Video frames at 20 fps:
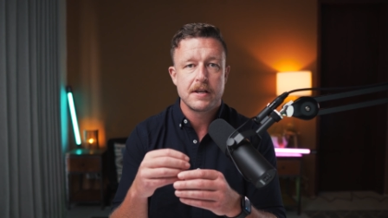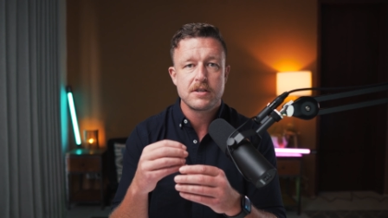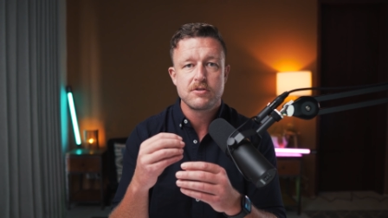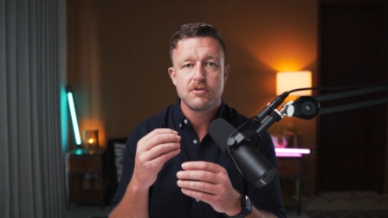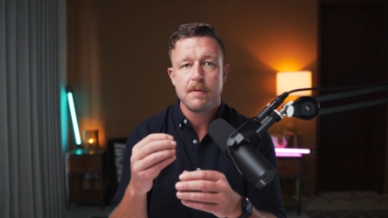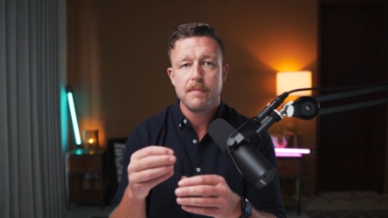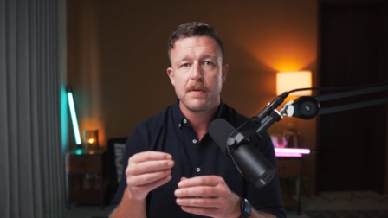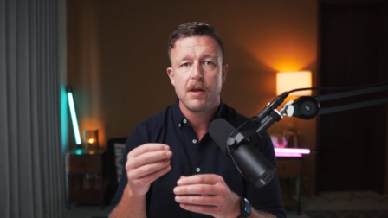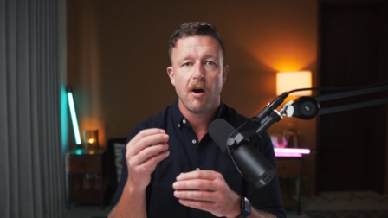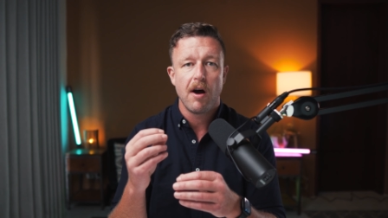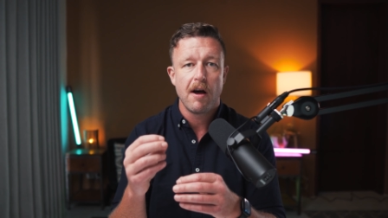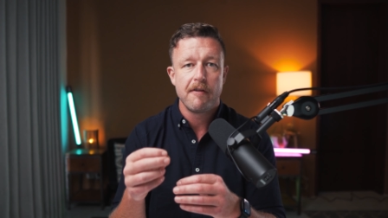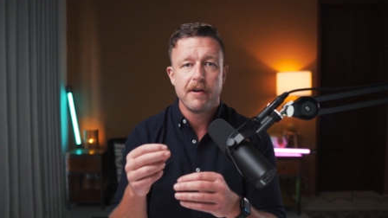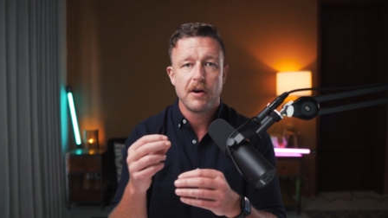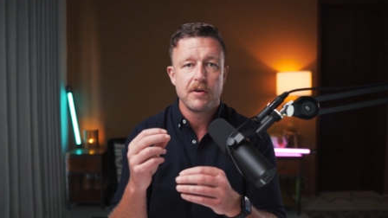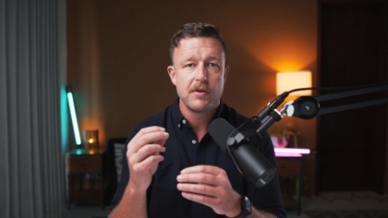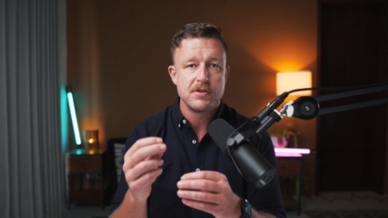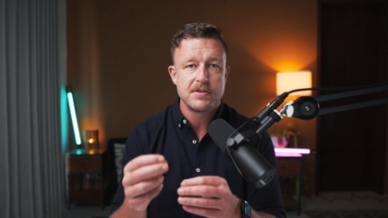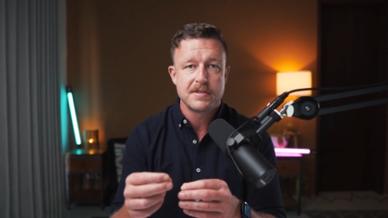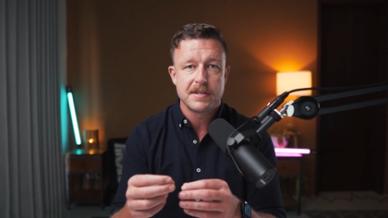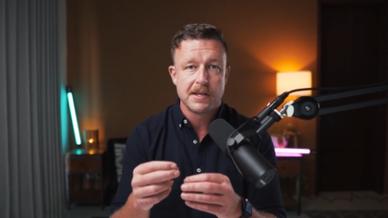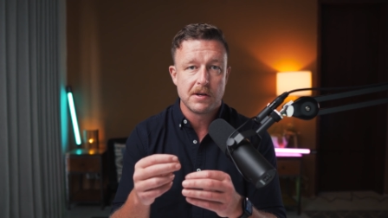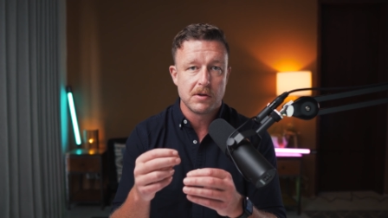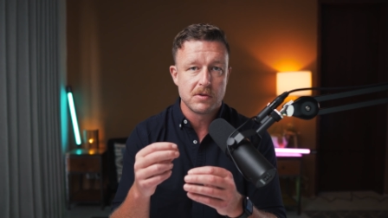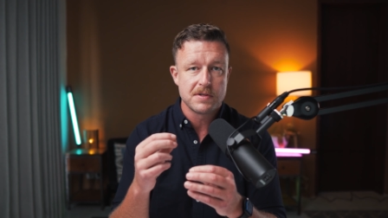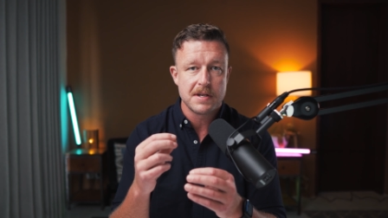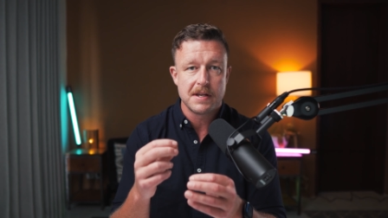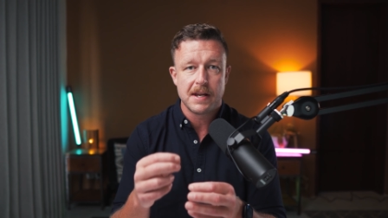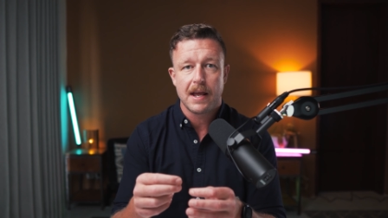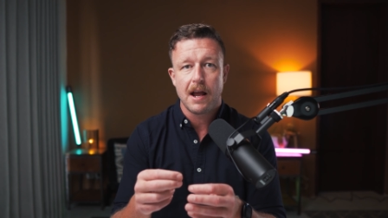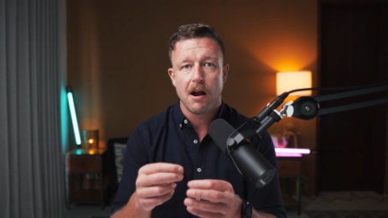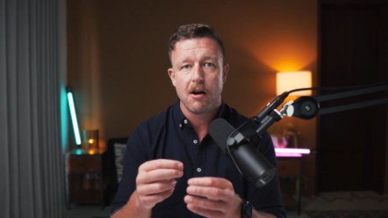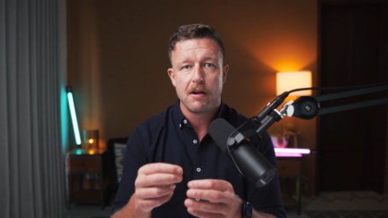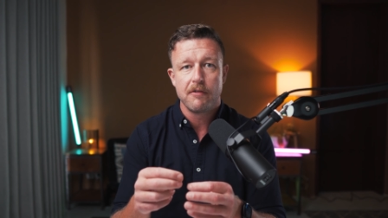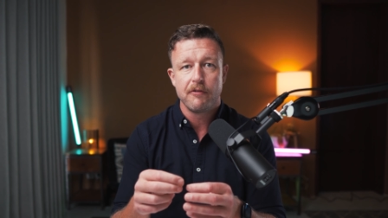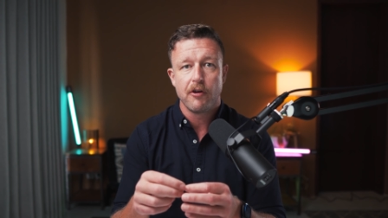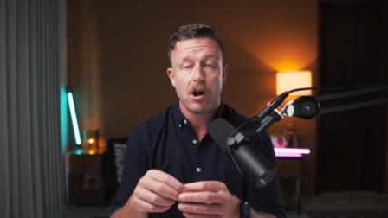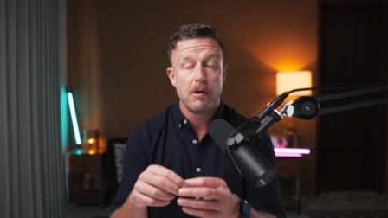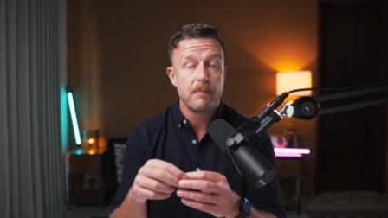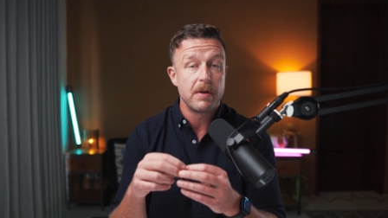extremely high value skills in the
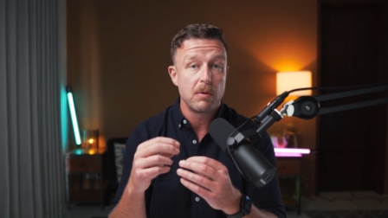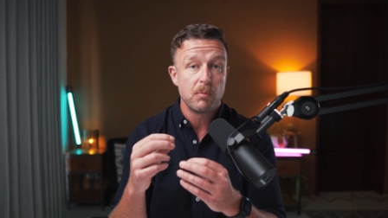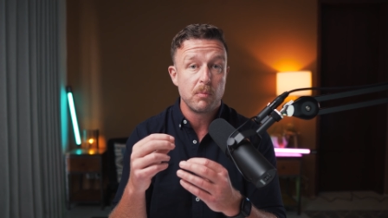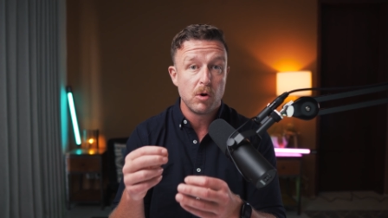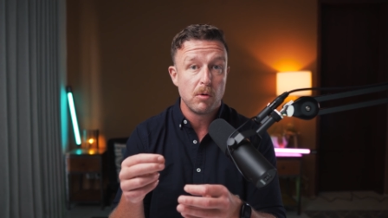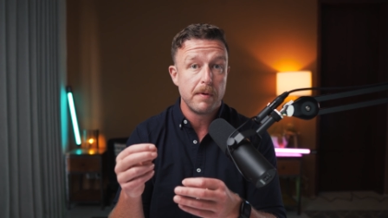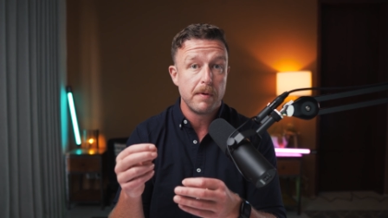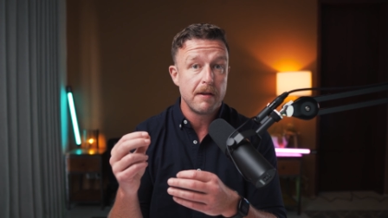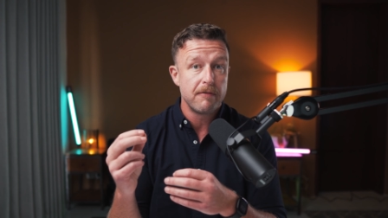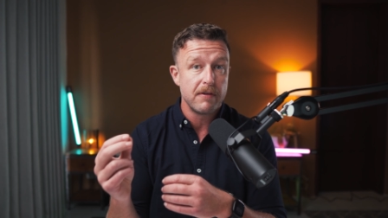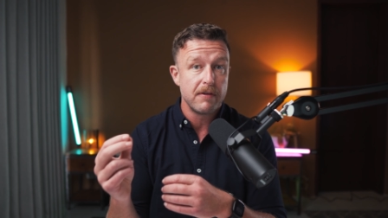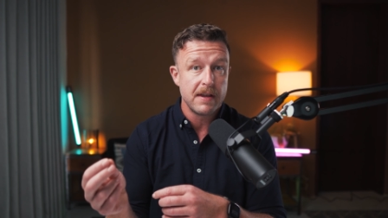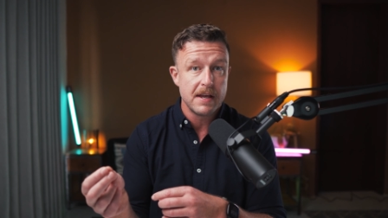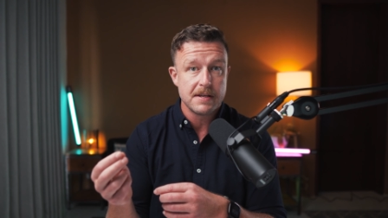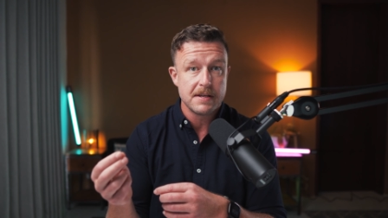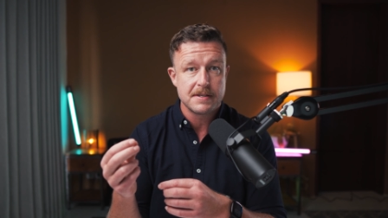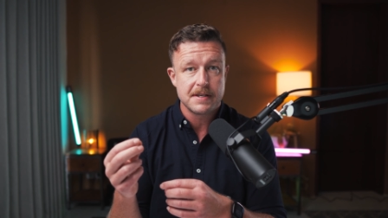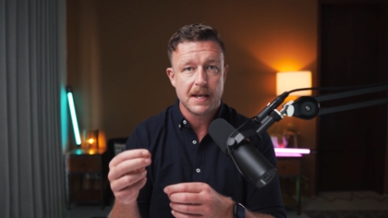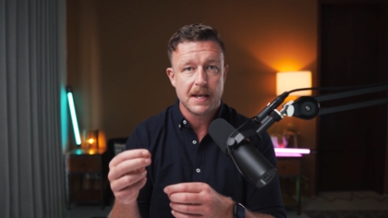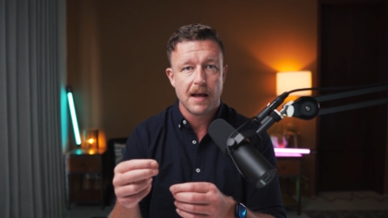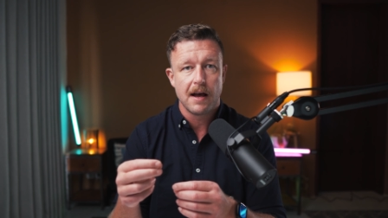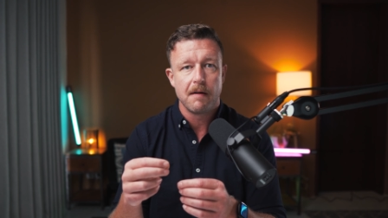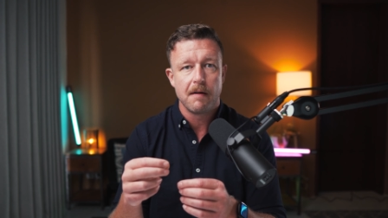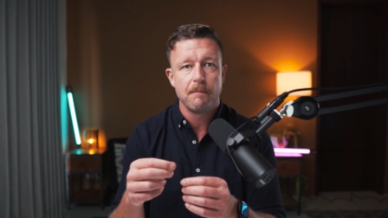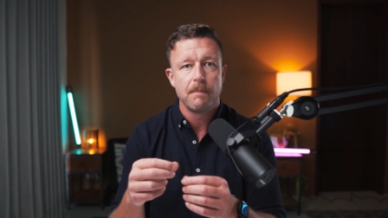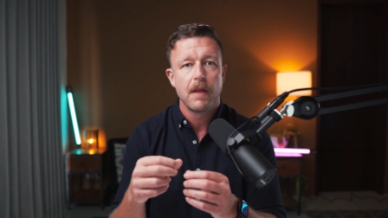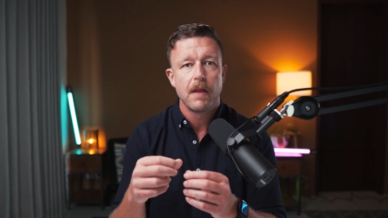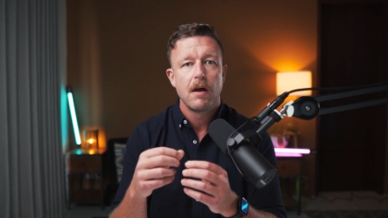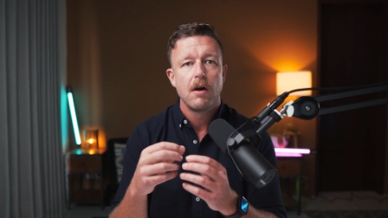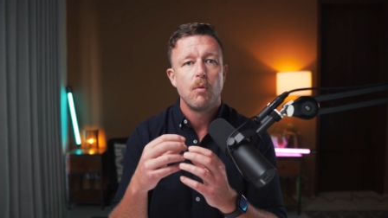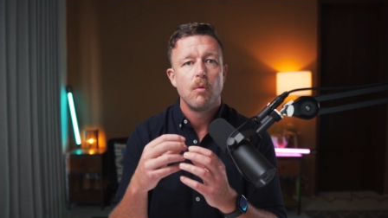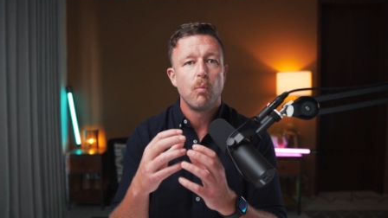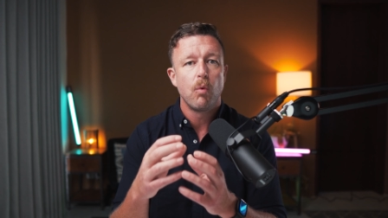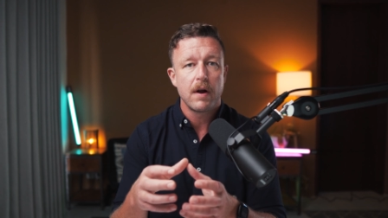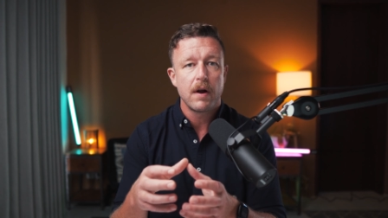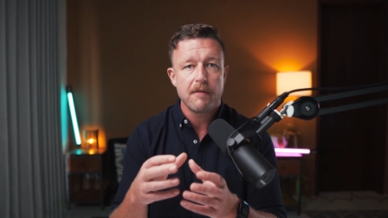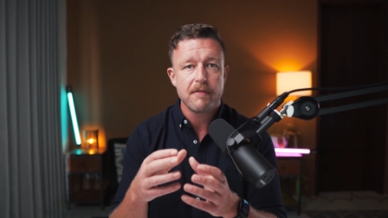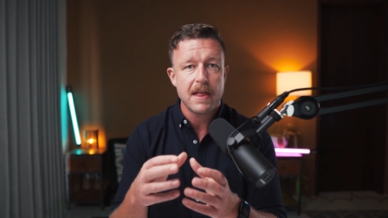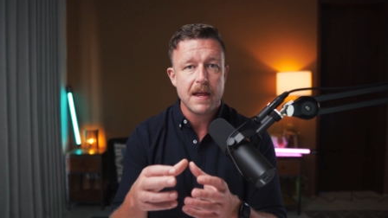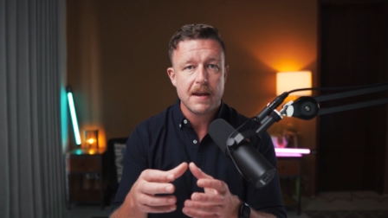current environment and will be for years to come.
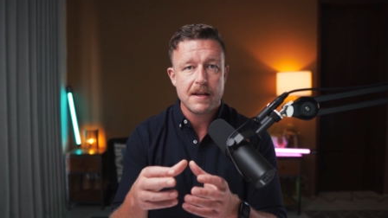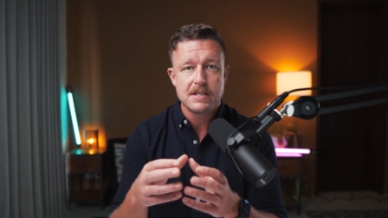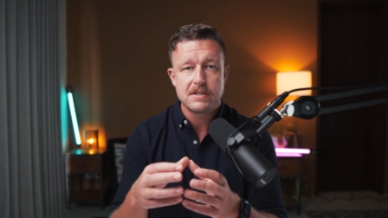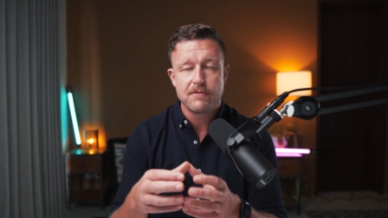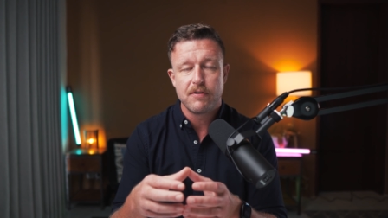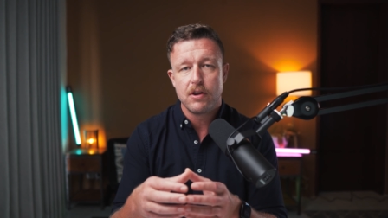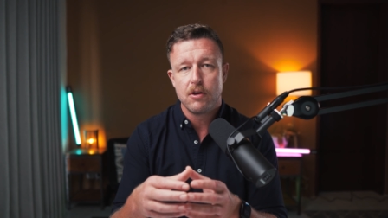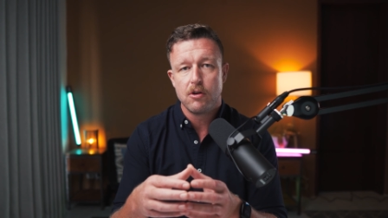Whatever that is for